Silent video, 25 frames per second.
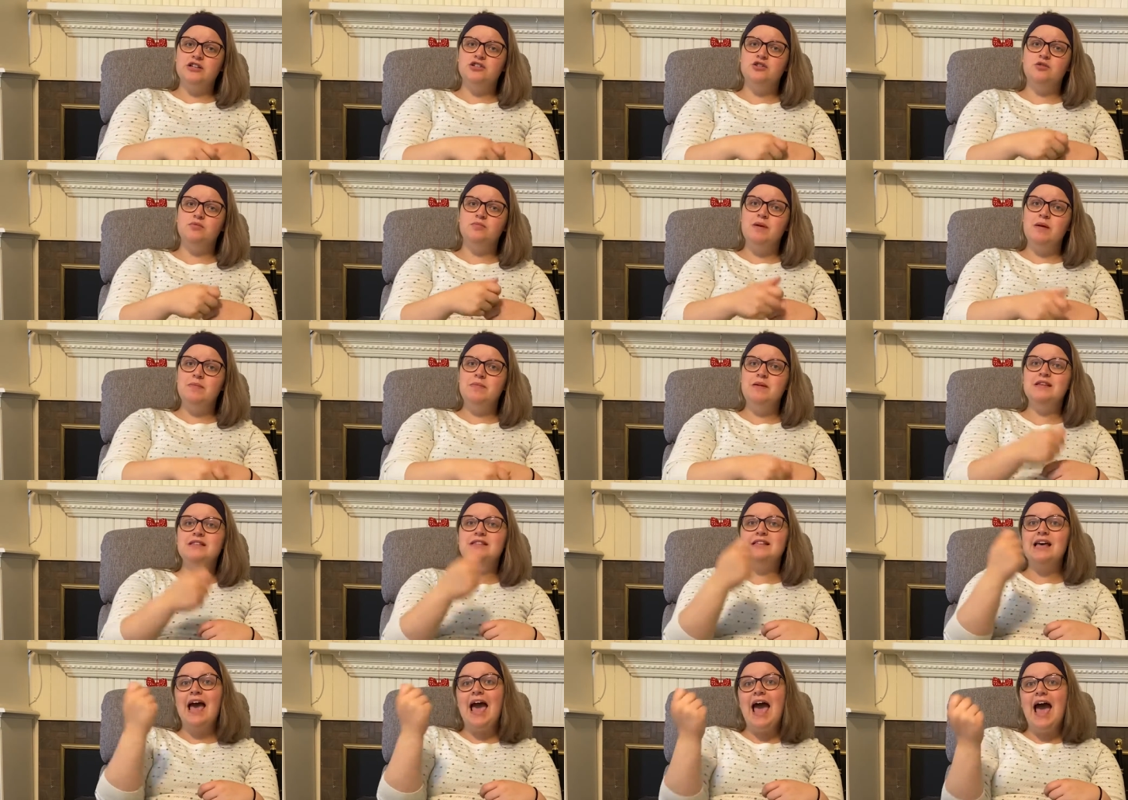So maybe
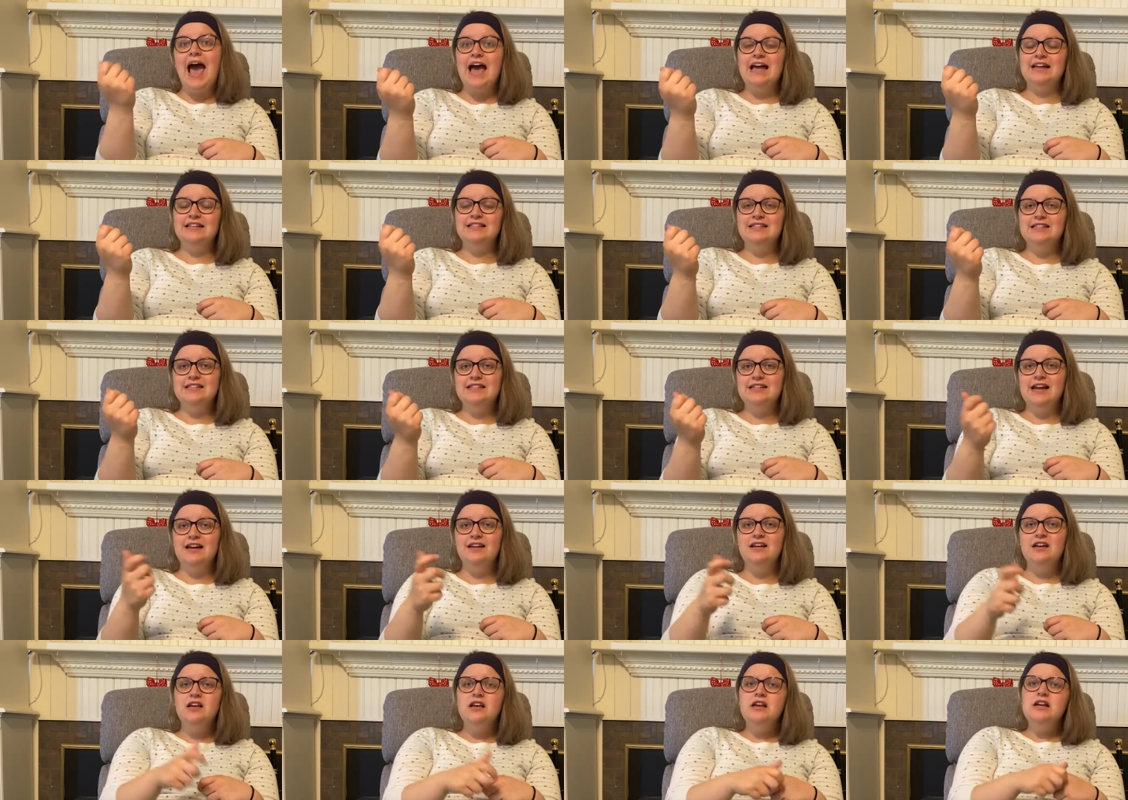it's a hat
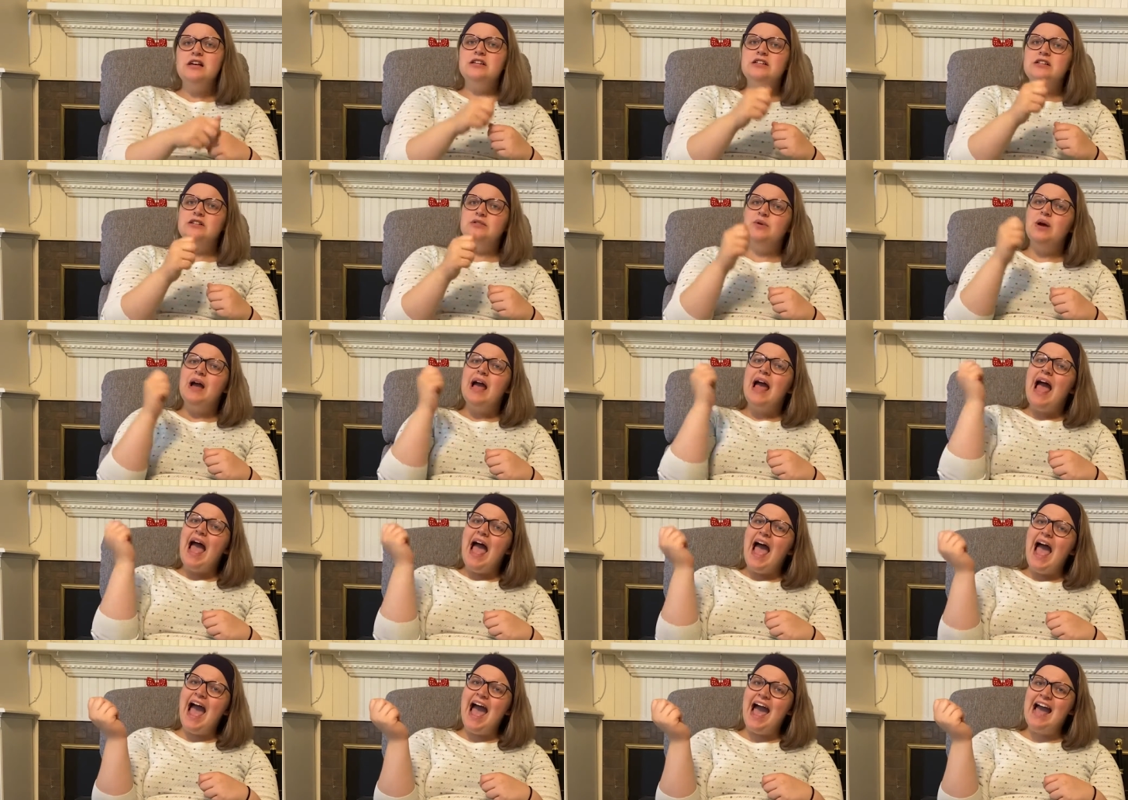instead. Do
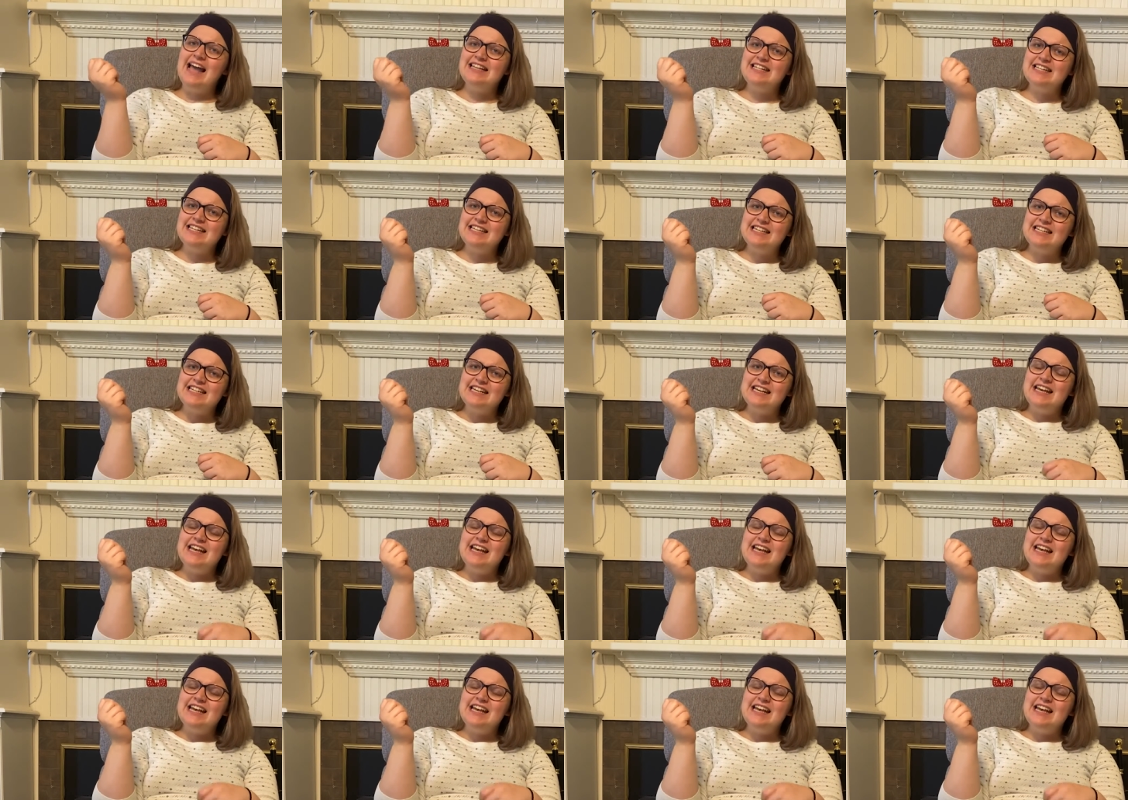hat